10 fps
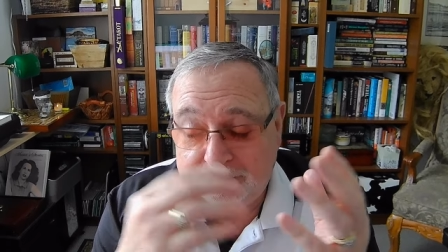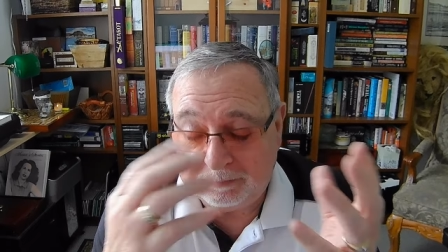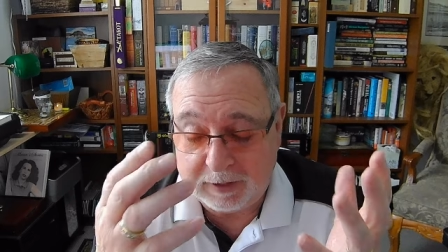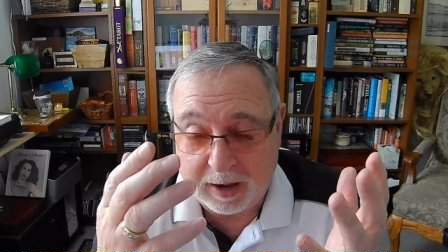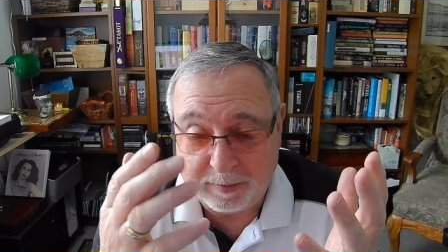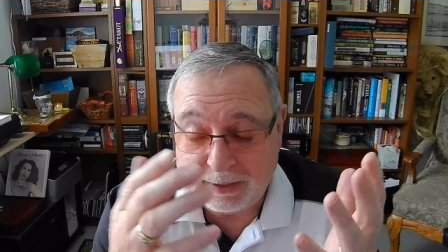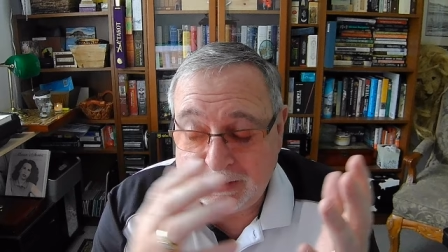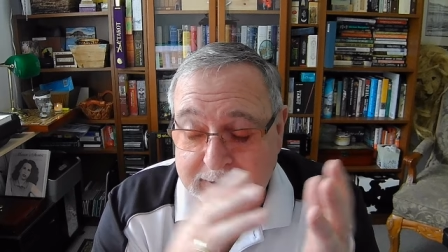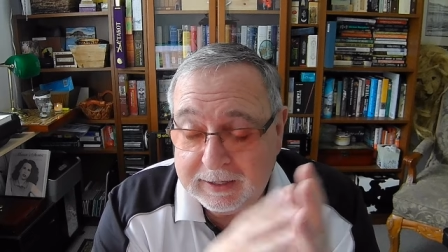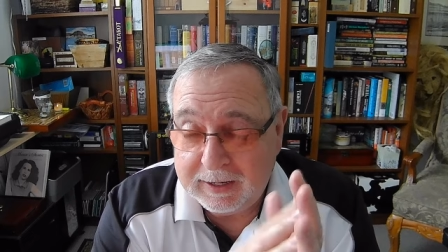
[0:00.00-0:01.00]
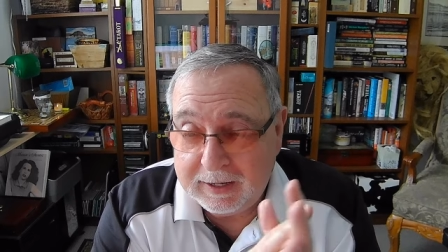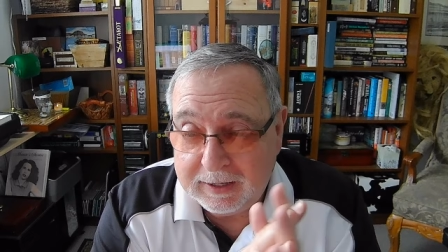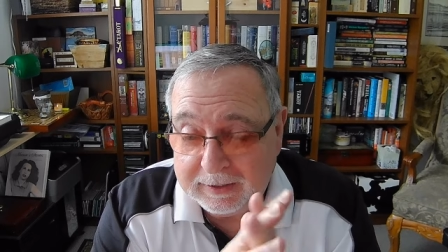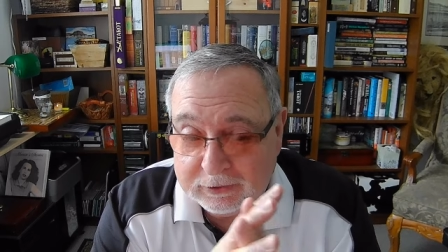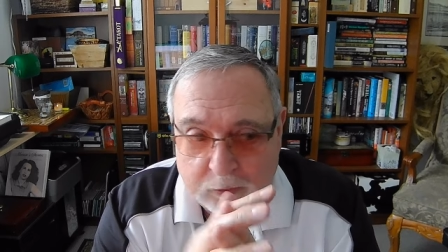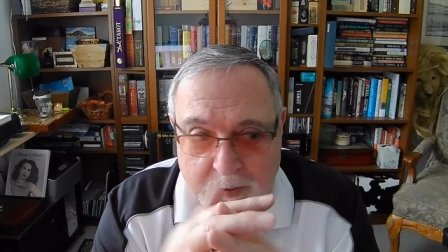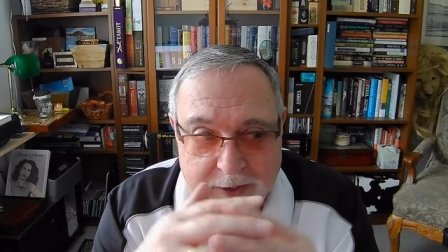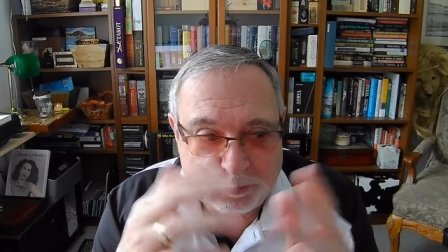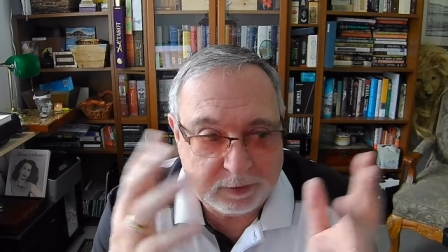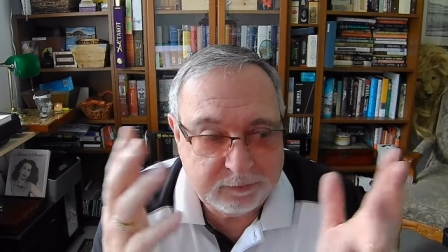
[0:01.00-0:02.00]
nominee in twenty
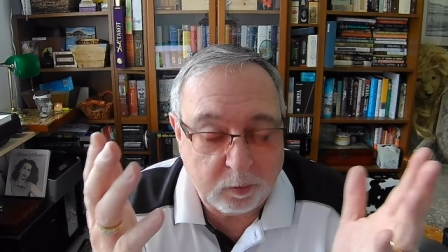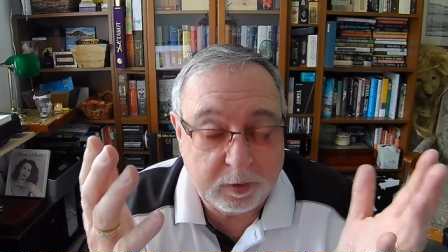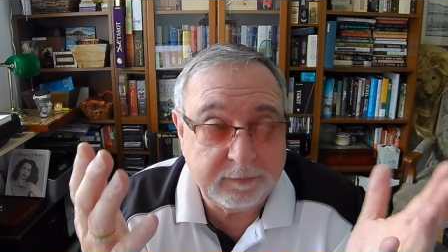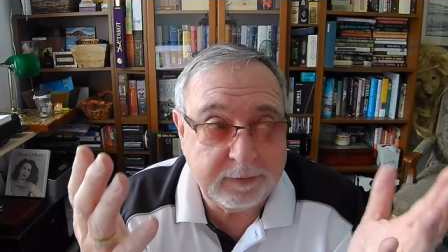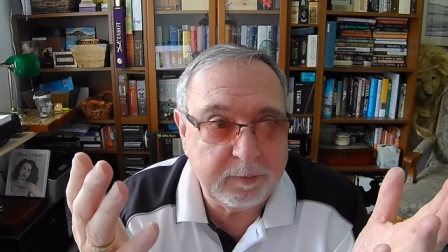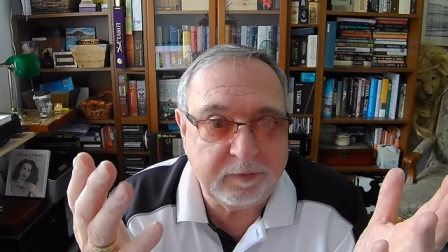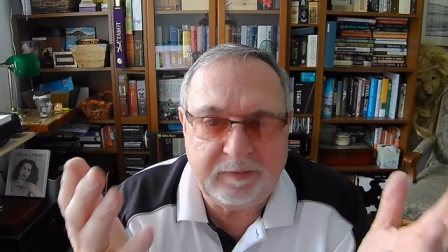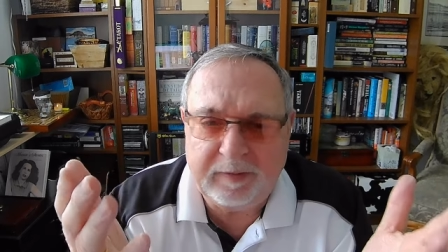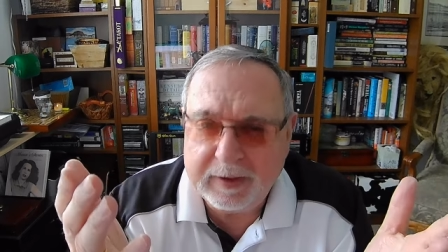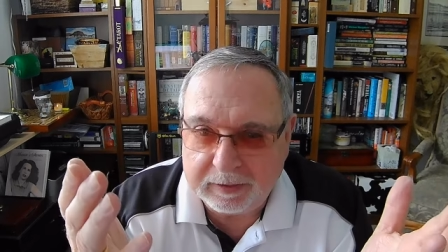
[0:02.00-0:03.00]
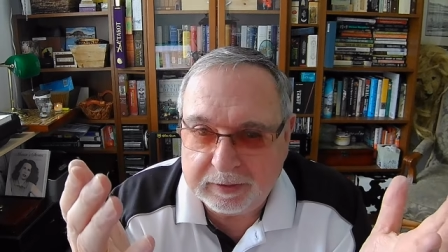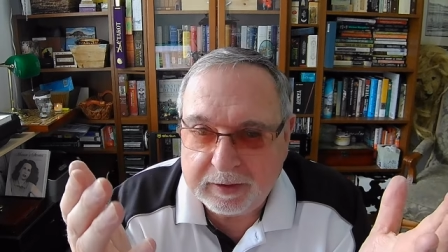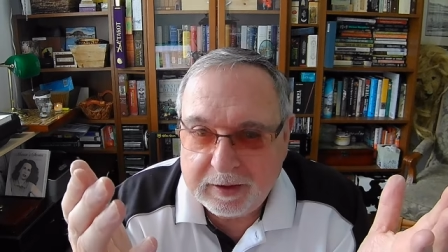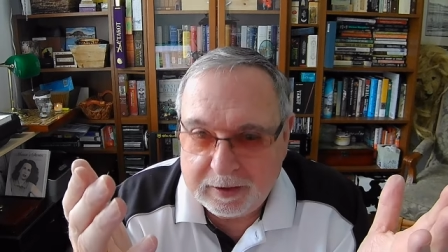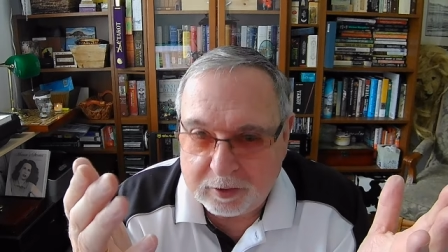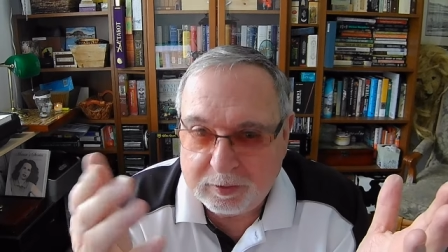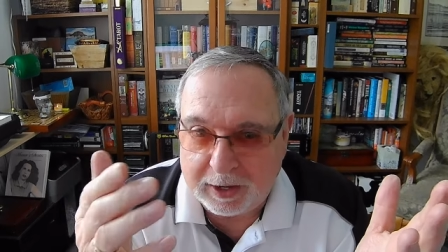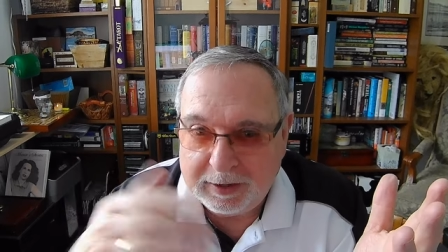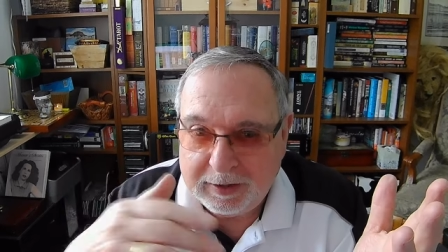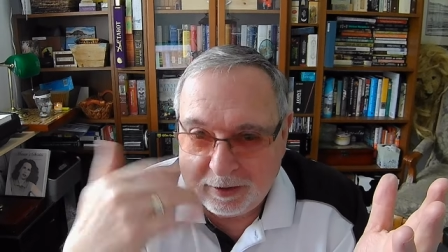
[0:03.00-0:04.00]
twenty-four, November fifth, okay,